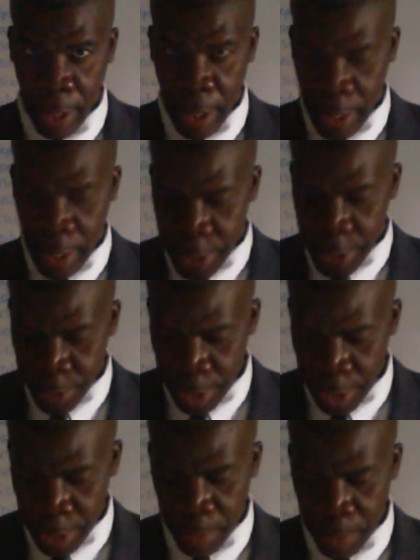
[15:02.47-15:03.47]

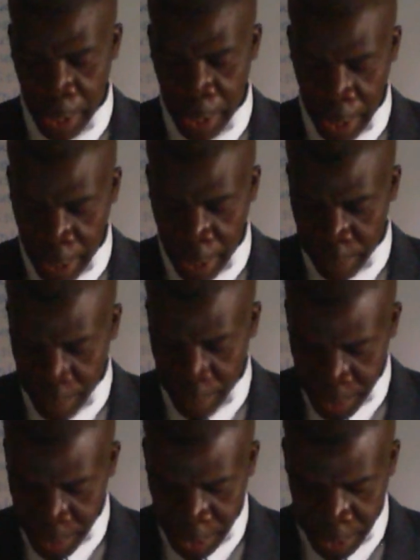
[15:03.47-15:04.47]
intrigued by and
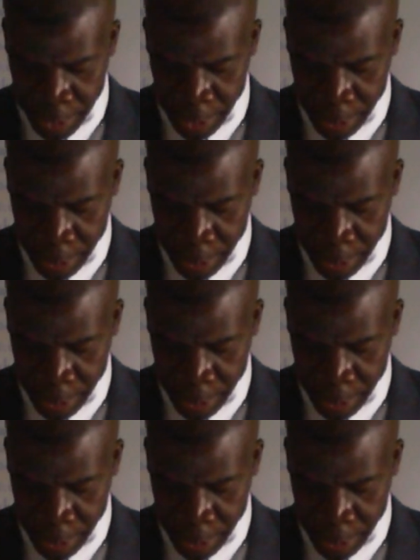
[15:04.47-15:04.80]
fascinated.